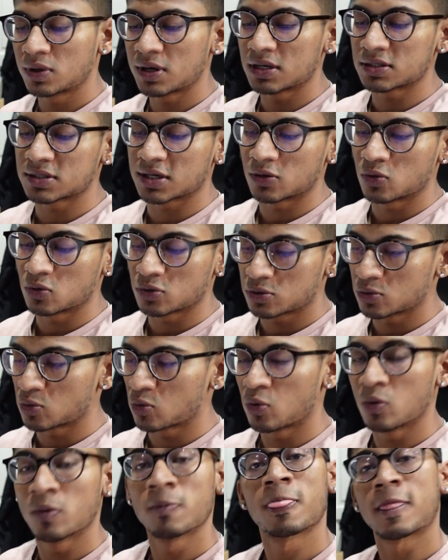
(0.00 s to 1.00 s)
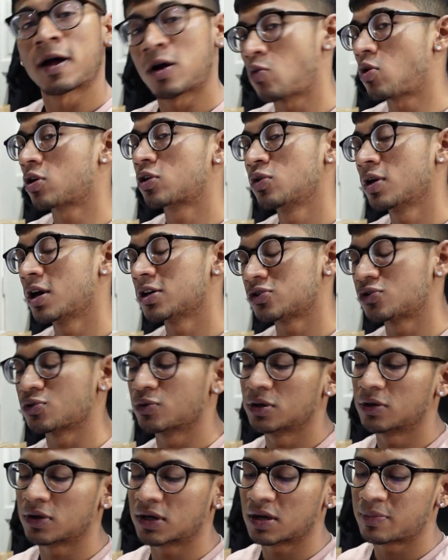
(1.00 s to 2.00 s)
guys can also, I'll walk you guys
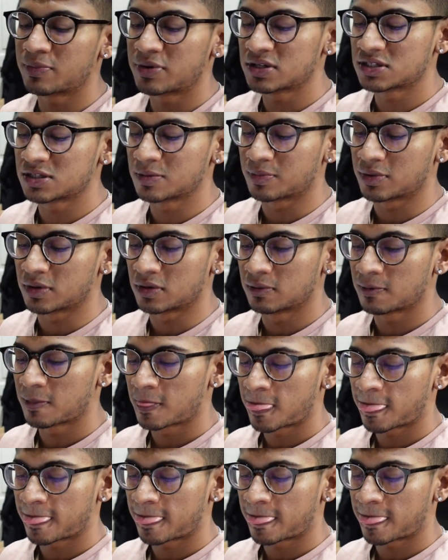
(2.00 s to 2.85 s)
through it, okay, pretty simple.